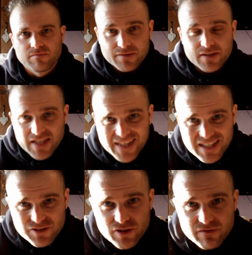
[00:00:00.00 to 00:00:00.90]
The
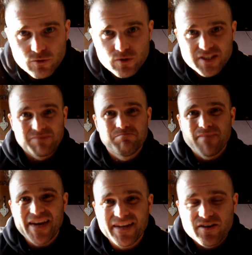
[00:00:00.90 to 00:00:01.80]
Lancastrian forces
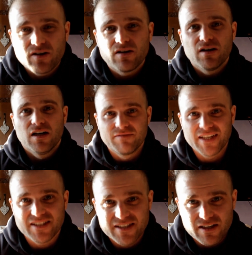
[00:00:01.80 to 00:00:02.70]
may not have
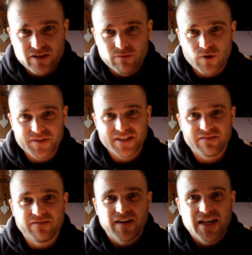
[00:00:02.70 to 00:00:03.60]
necessarily wanted to
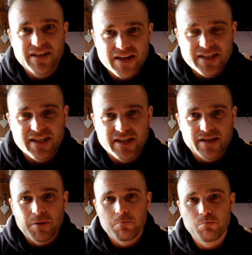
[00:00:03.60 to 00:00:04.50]
fight that day,
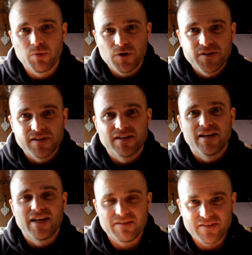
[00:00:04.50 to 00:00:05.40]
but
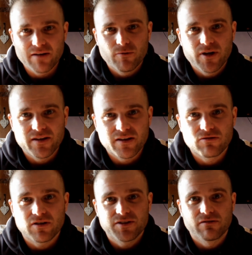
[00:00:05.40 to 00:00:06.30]
if they were going to
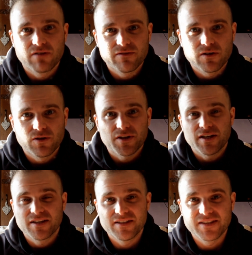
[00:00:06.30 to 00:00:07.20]
cross the River Lug
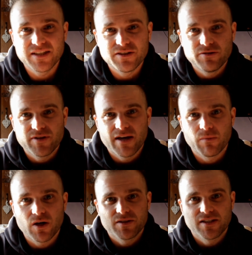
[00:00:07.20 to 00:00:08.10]
and continue their
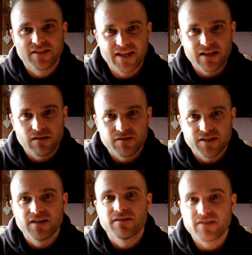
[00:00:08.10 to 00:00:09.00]
march into England,
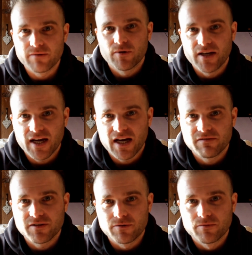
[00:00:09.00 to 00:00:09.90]
they were going to
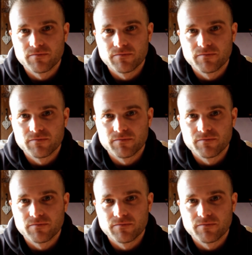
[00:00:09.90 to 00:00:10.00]
have to.